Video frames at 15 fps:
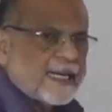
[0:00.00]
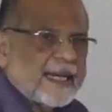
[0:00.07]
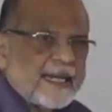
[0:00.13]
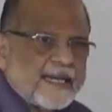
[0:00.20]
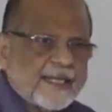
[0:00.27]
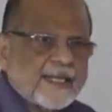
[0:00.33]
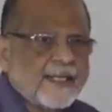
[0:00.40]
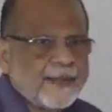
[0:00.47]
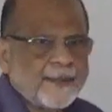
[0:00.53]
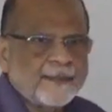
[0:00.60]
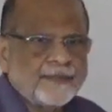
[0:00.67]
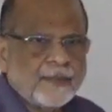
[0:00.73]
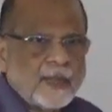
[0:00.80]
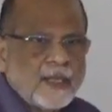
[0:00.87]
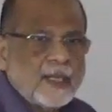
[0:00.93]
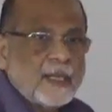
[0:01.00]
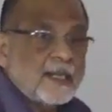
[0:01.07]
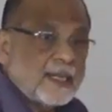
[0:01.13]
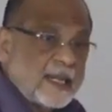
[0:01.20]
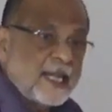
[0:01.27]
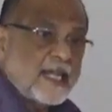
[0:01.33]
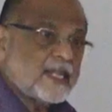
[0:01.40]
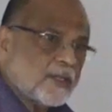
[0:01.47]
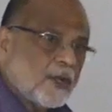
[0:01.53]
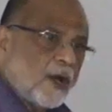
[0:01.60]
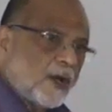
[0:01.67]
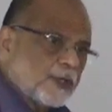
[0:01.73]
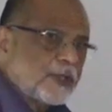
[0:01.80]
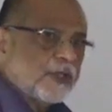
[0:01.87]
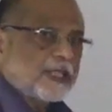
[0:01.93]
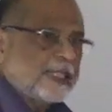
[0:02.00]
and eat. Trees also